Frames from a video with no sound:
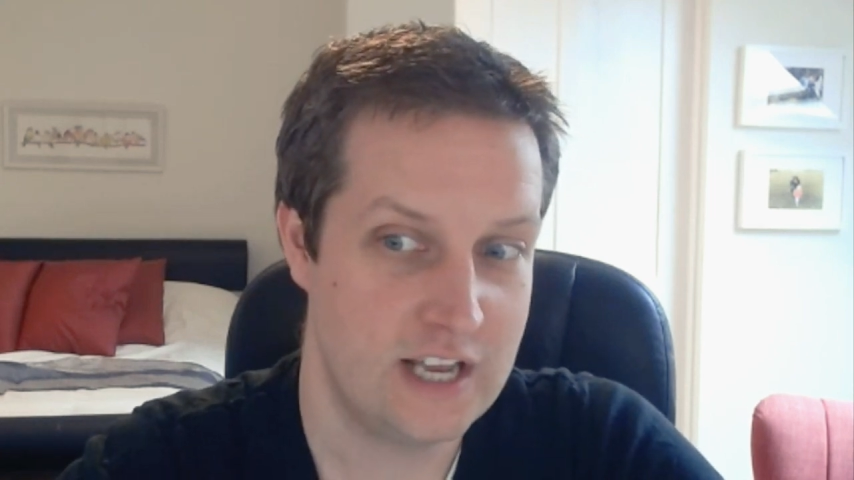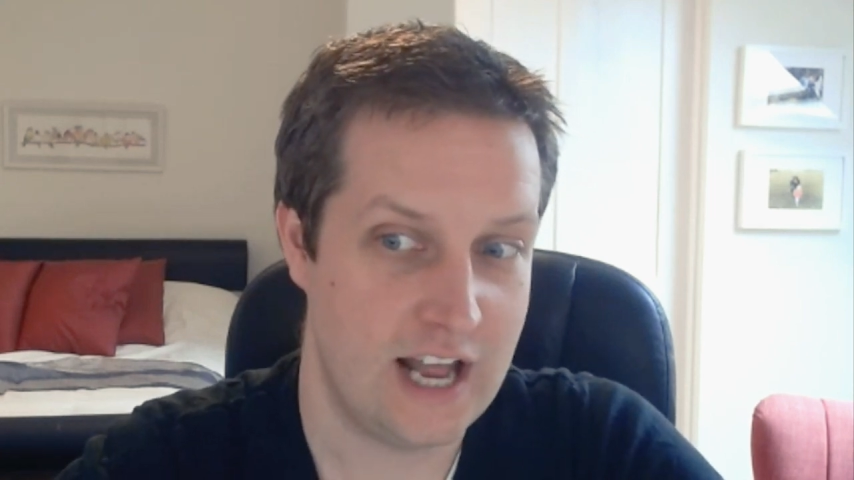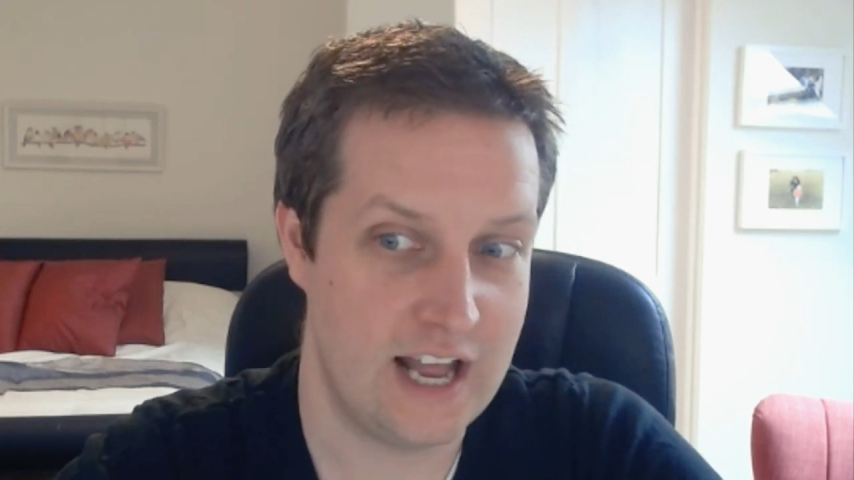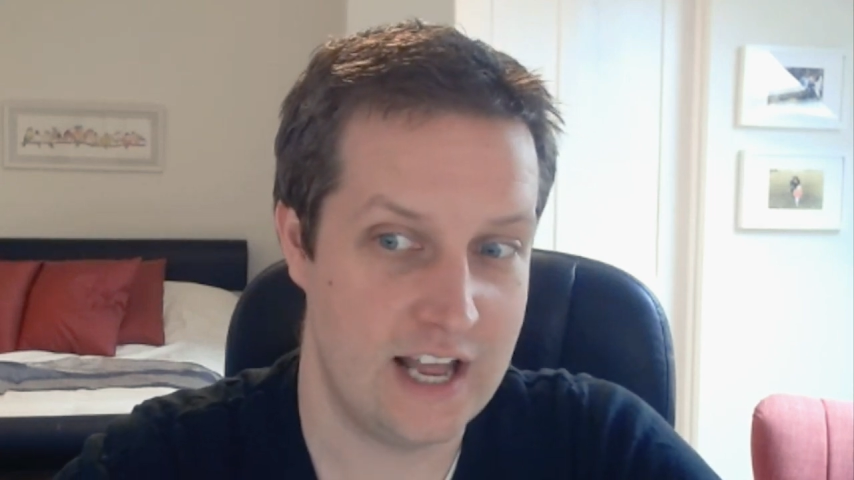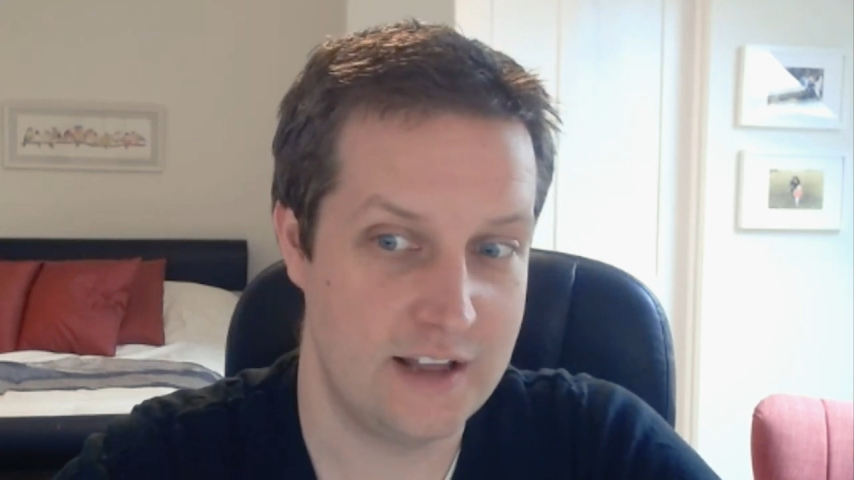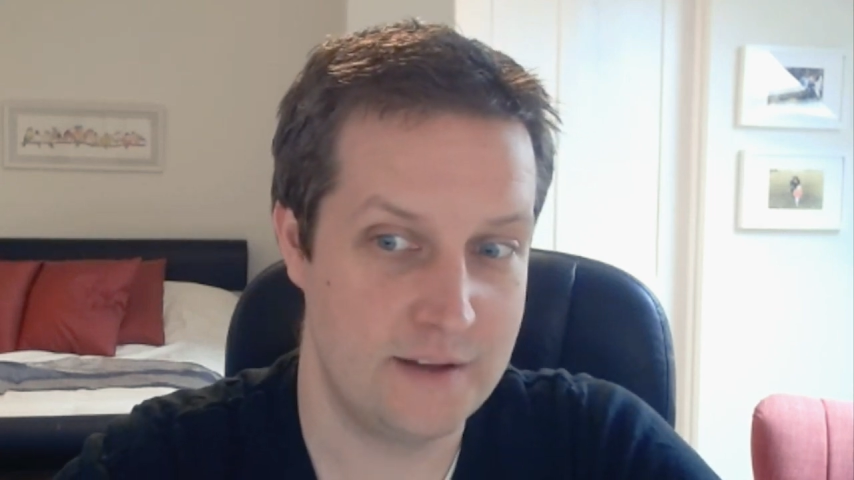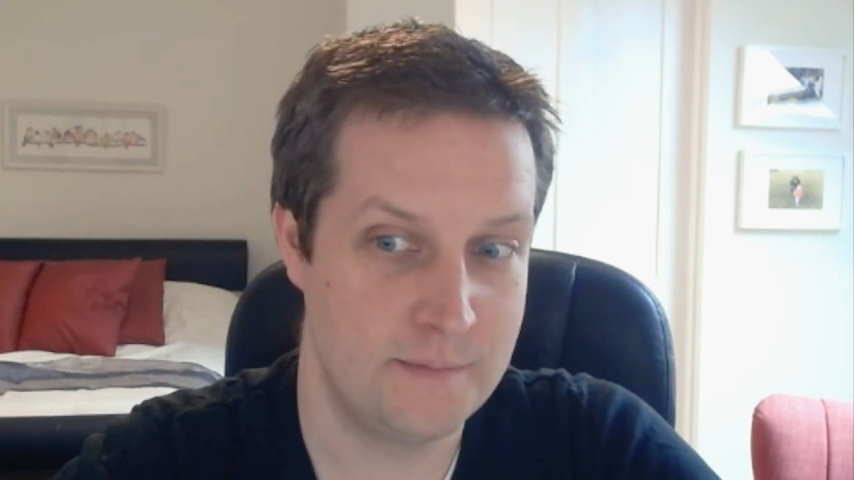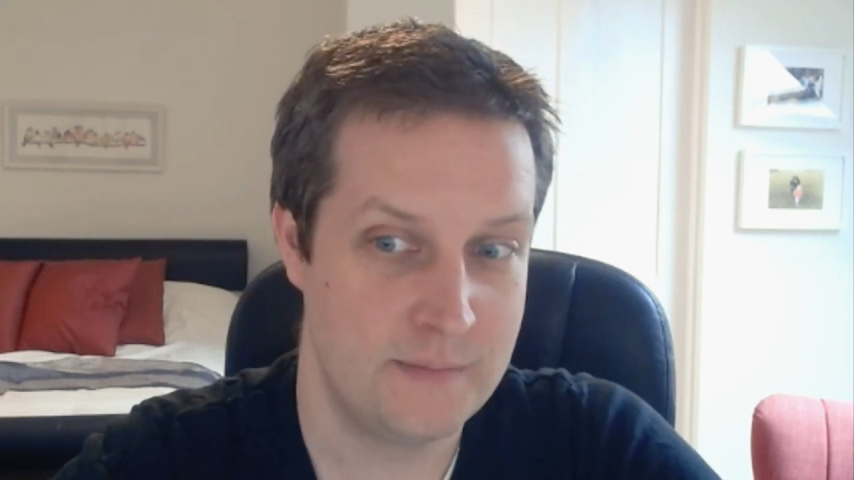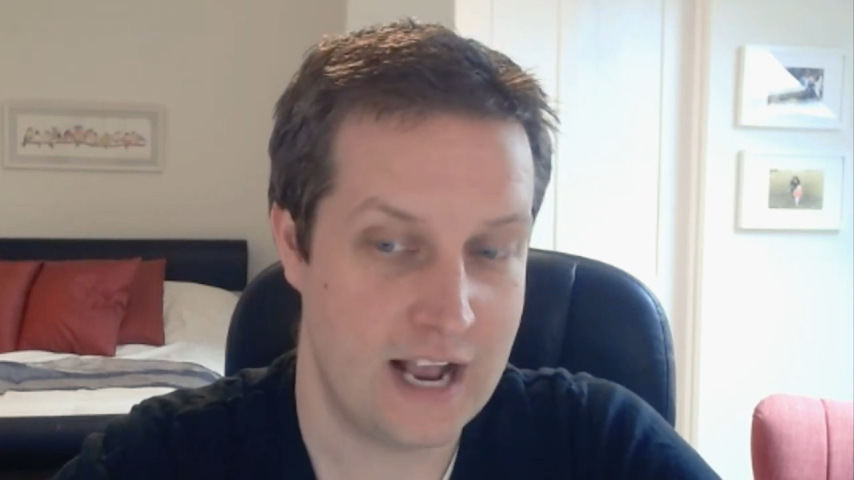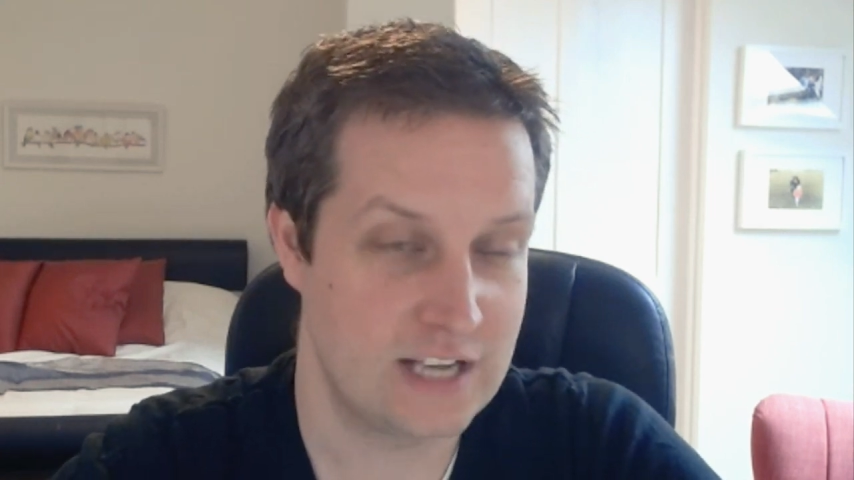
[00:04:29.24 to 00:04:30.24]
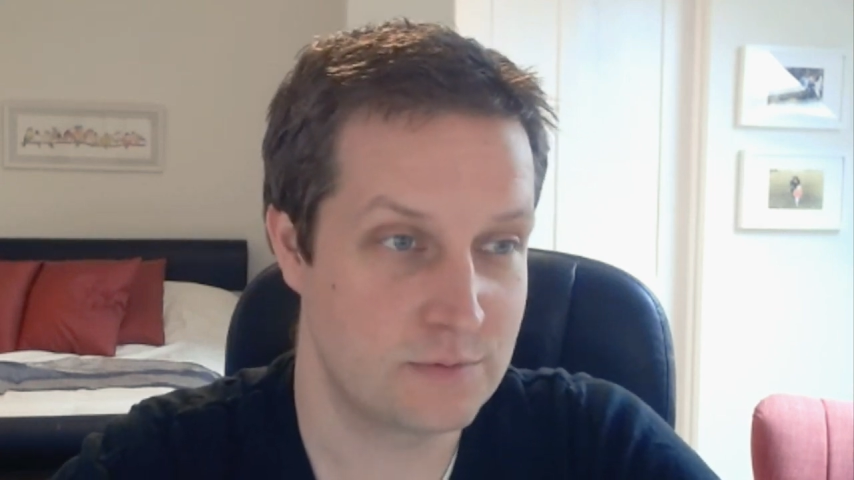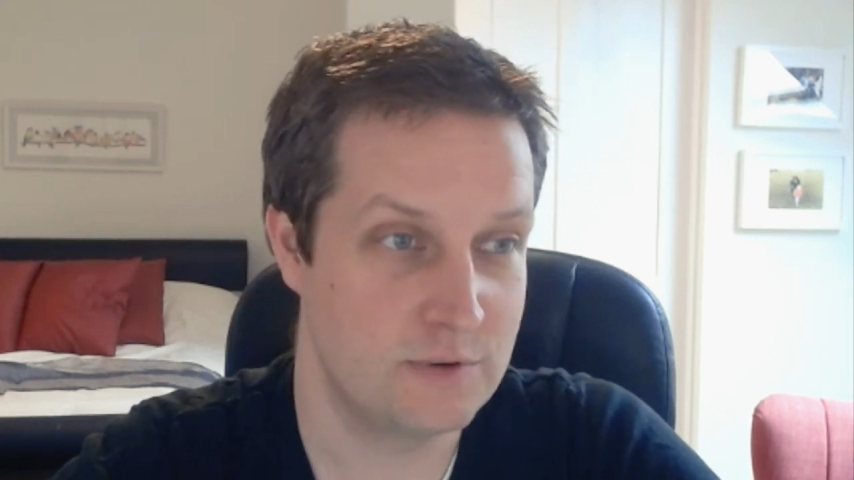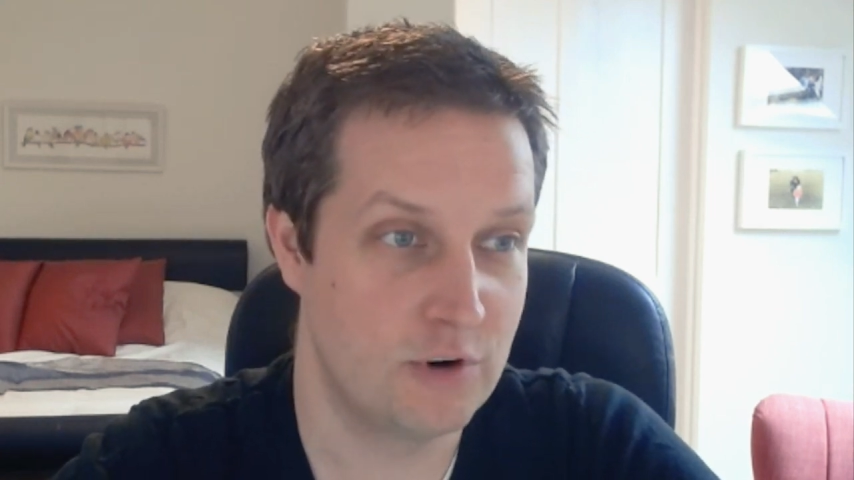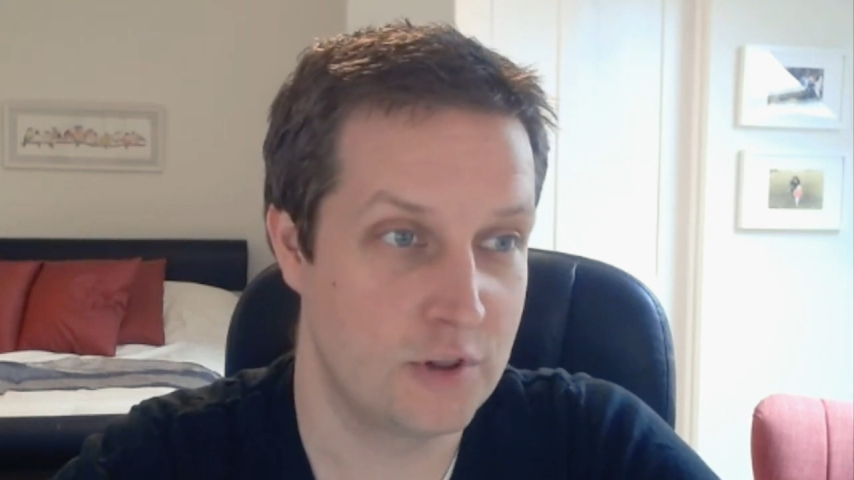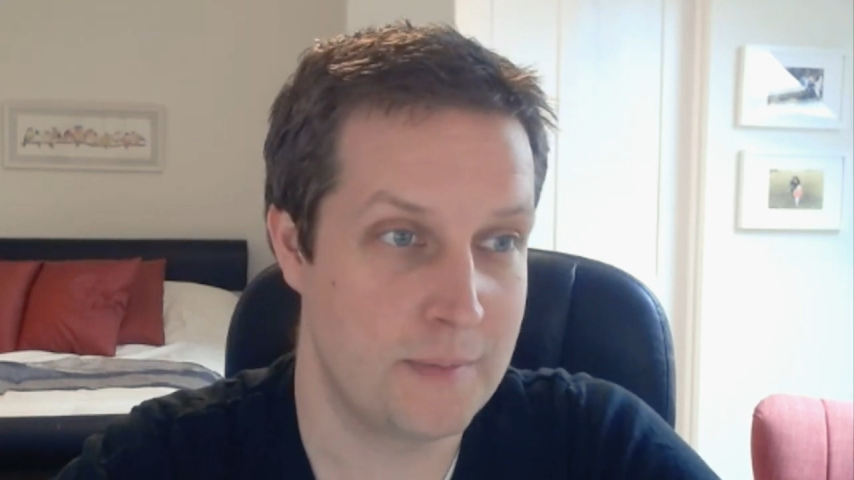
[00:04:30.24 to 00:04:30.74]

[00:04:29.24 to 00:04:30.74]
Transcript: as we roll